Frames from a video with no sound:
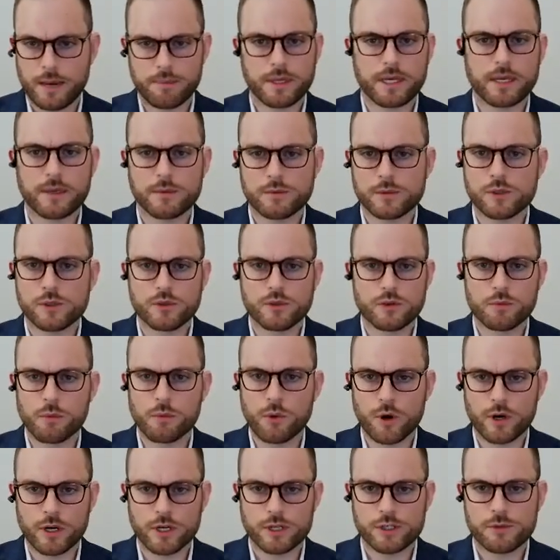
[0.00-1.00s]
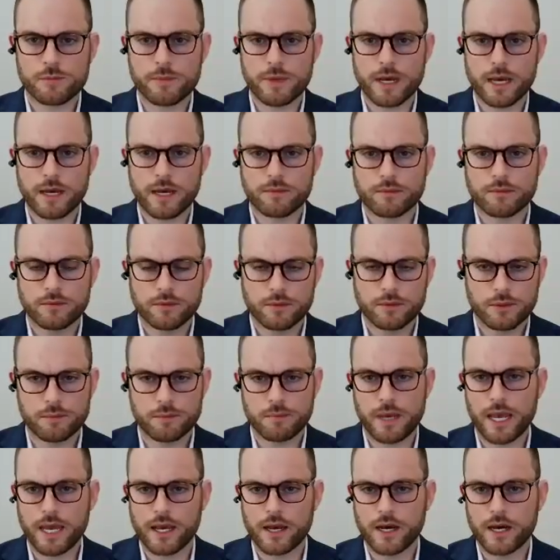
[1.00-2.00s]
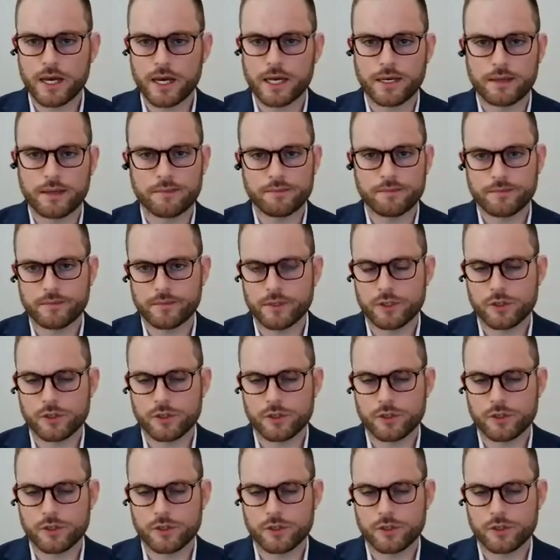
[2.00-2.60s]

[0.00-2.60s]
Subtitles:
that becomes your new mortgage amount. You pay on it.